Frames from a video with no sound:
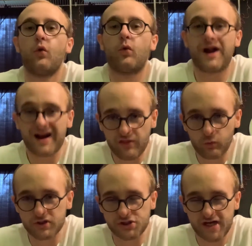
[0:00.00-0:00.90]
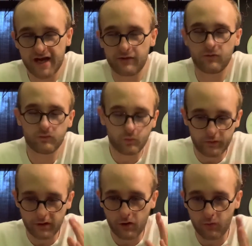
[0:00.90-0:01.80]
We're not out of the woods yet.
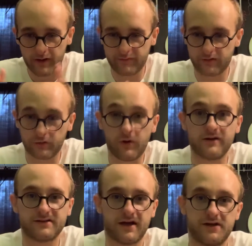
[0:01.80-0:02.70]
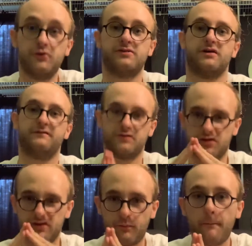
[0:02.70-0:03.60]
We all want to be able to go outside and do stuff, so
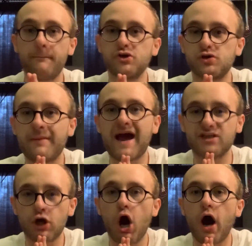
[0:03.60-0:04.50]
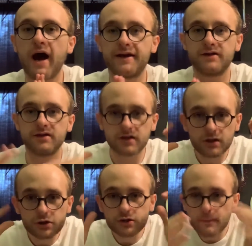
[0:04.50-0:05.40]
just put your mask
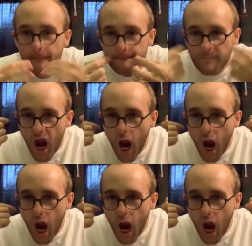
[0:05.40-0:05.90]
on.